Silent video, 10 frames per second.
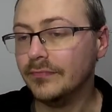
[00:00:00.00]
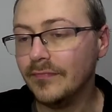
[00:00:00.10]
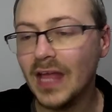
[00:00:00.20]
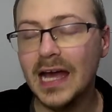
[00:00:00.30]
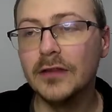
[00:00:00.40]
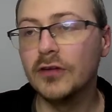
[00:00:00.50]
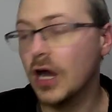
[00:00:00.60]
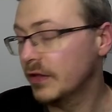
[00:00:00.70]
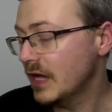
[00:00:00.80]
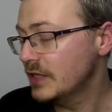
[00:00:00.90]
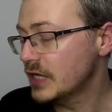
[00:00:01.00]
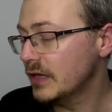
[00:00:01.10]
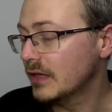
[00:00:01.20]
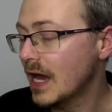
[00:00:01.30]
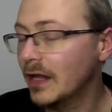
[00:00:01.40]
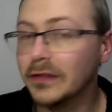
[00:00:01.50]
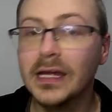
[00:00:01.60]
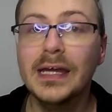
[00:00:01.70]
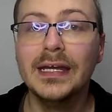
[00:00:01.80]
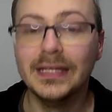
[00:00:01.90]
As regards AJ Styles,
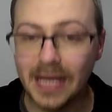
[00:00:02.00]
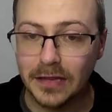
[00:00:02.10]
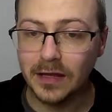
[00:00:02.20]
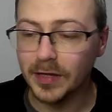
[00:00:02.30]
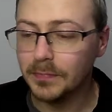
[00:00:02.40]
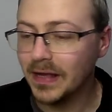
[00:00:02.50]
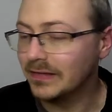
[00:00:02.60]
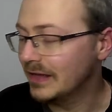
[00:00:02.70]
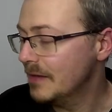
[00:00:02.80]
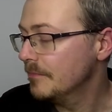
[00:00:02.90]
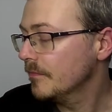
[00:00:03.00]
yes, I'm expecting him.